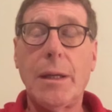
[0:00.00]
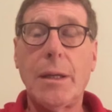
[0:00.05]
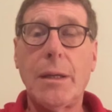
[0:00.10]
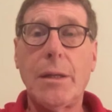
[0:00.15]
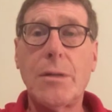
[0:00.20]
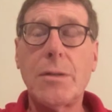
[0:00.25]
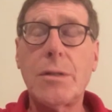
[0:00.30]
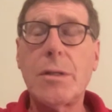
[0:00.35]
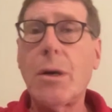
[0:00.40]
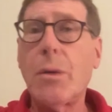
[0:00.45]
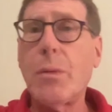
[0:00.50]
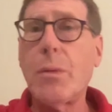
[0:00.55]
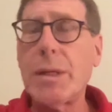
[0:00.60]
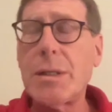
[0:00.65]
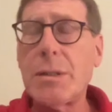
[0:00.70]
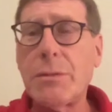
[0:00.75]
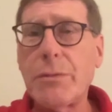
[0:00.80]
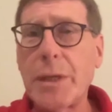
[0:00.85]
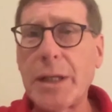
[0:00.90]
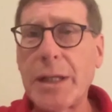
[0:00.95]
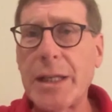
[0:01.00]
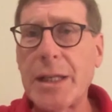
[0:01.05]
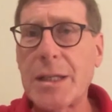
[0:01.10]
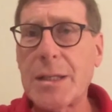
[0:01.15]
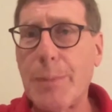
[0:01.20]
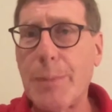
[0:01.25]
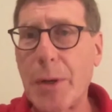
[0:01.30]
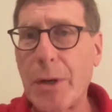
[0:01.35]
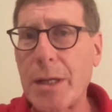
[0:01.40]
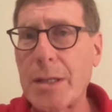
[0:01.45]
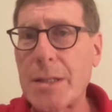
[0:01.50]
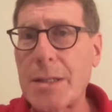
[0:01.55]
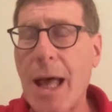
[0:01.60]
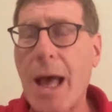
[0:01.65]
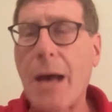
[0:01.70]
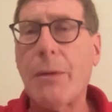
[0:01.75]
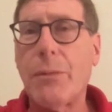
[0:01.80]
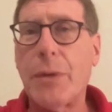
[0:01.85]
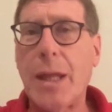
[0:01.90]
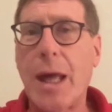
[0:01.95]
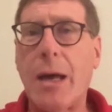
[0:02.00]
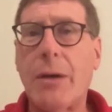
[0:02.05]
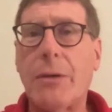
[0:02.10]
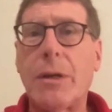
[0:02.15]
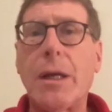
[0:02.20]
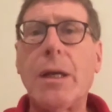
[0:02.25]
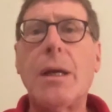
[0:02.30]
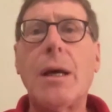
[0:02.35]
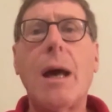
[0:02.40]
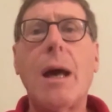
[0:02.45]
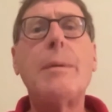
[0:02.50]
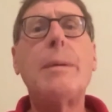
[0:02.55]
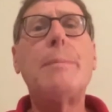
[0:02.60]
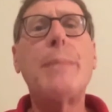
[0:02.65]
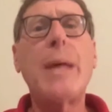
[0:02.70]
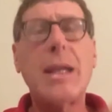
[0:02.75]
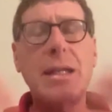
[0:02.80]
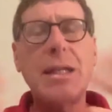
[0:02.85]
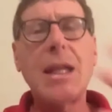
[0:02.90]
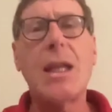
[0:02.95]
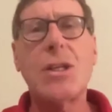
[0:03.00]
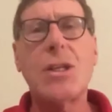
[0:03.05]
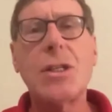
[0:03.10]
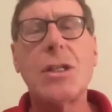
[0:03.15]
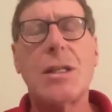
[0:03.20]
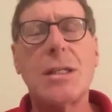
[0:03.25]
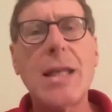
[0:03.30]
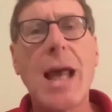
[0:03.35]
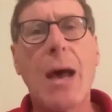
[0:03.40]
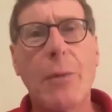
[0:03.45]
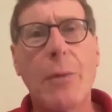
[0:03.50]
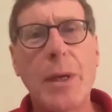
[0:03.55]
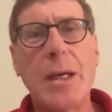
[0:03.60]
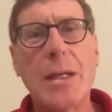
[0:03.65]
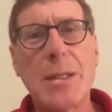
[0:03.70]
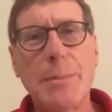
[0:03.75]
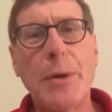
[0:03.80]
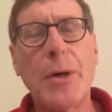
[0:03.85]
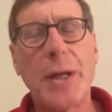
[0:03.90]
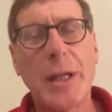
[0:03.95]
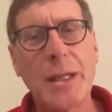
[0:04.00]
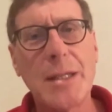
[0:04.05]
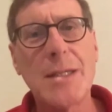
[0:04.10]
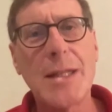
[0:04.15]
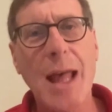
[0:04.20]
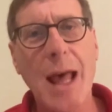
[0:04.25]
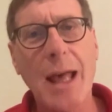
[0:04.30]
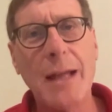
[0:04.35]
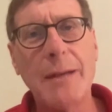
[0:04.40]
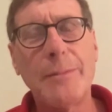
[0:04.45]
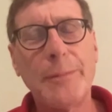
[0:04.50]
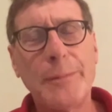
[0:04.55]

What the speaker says: There's no way to really experience that without, I mean, meditation is how we experience that.